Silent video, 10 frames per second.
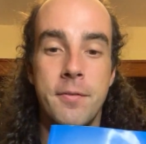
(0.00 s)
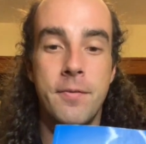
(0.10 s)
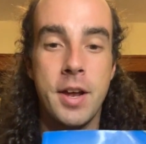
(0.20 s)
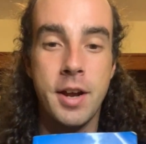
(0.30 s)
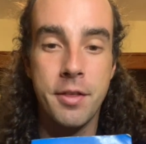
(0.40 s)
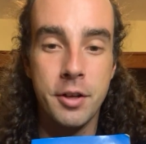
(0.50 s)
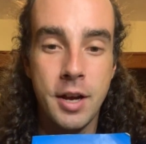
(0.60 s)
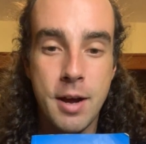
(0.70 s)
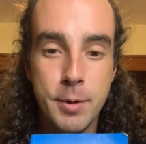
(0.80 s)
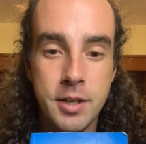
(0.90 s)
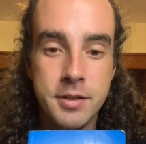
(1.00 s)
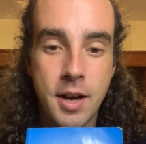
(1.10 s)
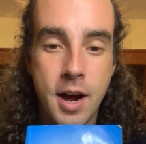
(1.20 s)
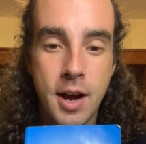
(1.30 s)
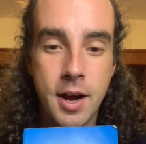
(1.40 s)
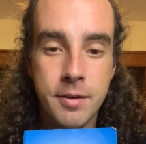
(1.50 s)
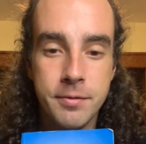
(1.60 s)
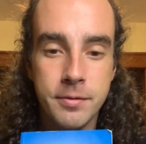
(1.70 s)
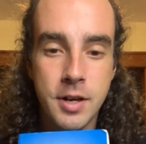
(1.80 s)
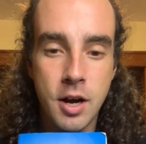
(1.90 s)
Phenylethylamines I
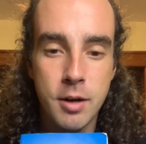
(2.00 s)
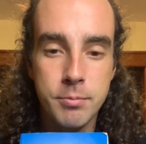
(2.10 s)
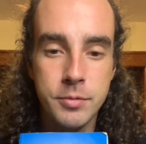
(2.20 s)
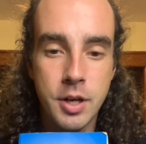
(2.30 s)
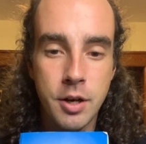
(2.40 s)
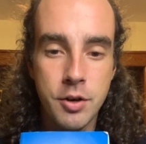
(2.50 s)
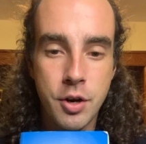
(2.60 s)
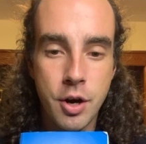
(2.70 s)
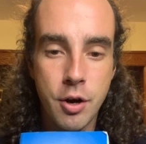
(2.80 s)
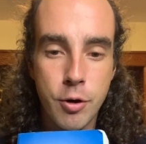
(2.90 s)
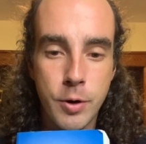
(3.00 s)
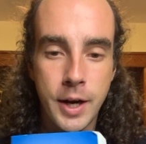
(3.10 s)
have come to know